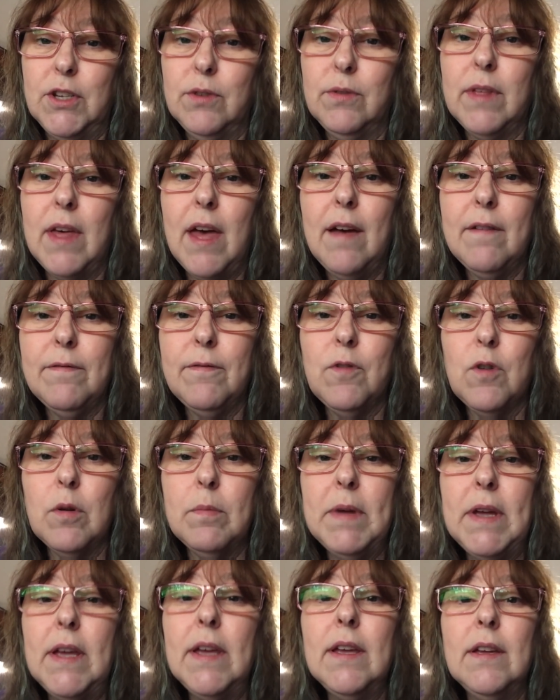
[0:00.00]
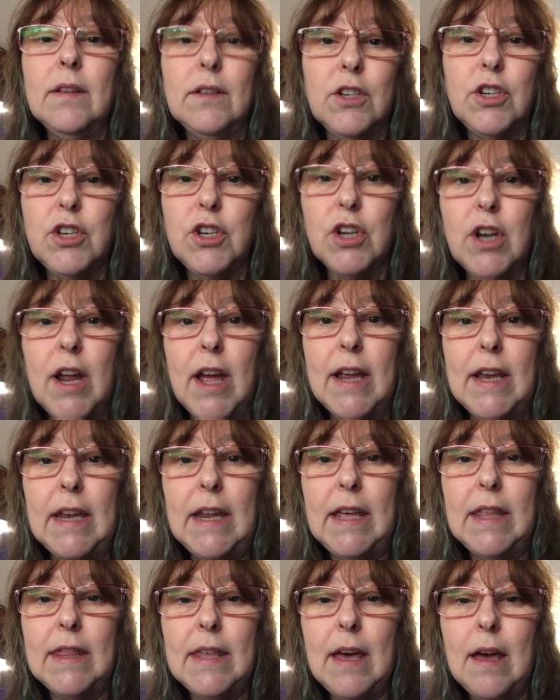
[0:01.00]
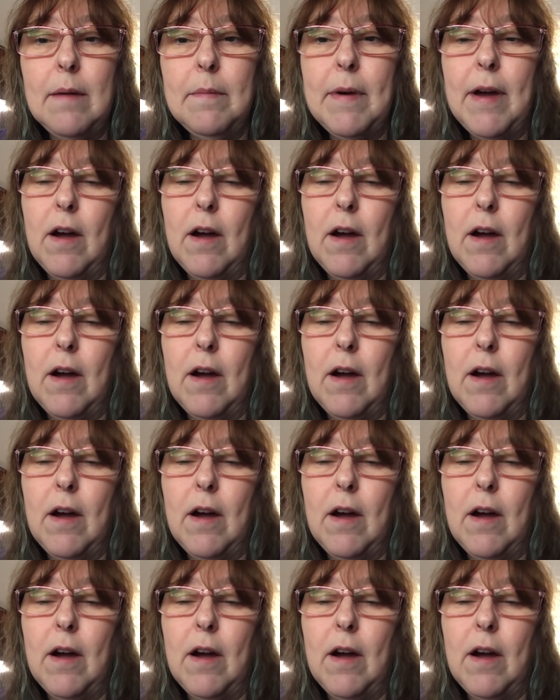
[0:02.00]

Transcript: do that for me should I need them.